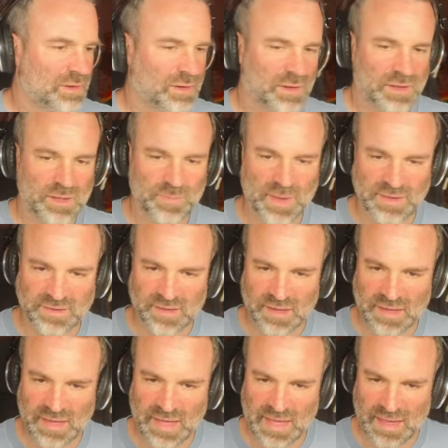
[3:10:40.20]
You basically
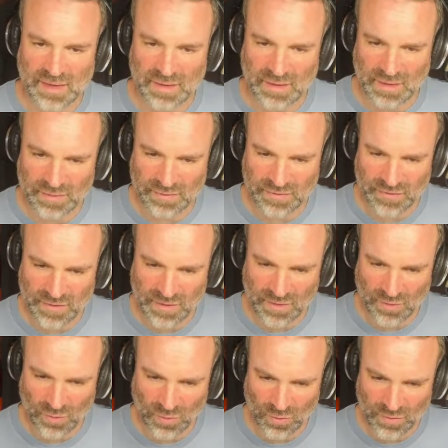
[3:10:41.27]
get
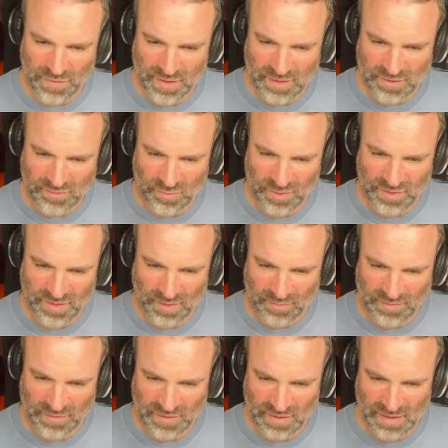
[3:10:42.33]
all of the instruments up
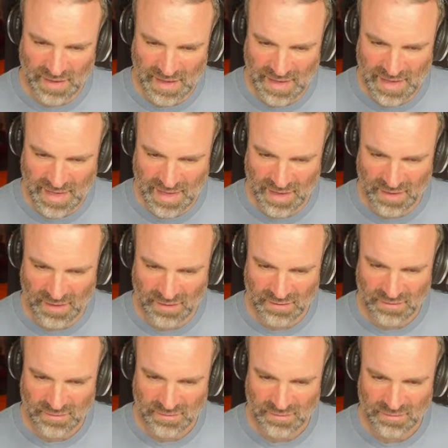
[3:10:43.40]
to here,
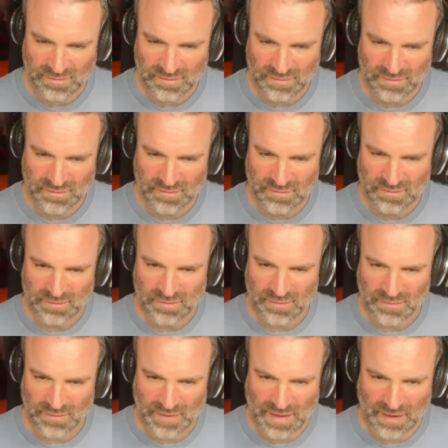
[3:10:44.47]

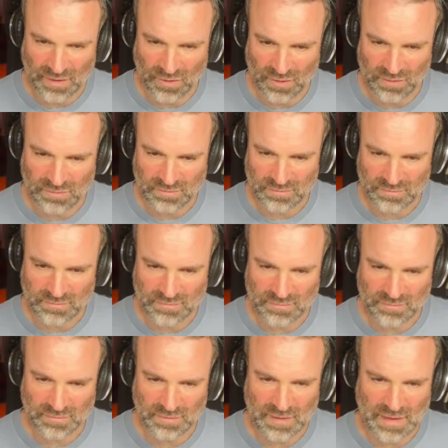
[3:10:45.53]
that lot,
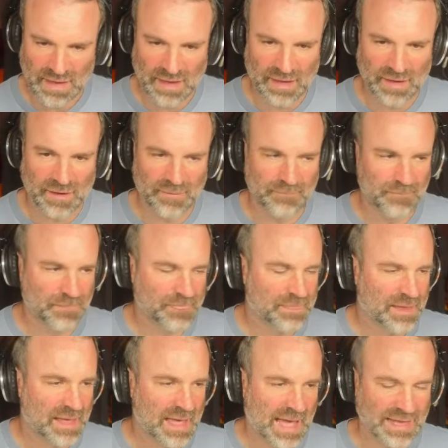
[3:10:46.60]

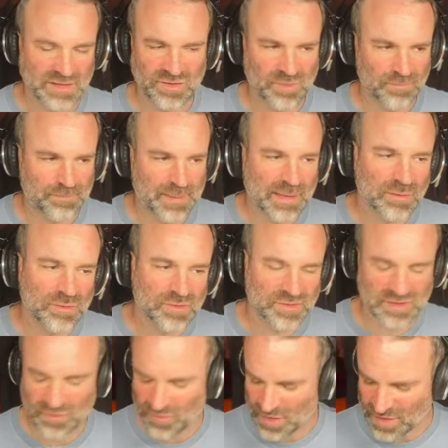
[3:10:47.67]
and you can build
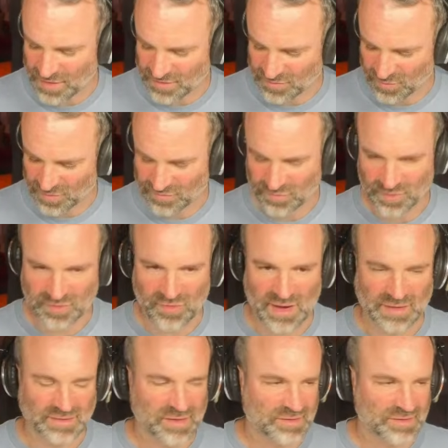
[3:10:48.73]
your own instruments from scratch. That's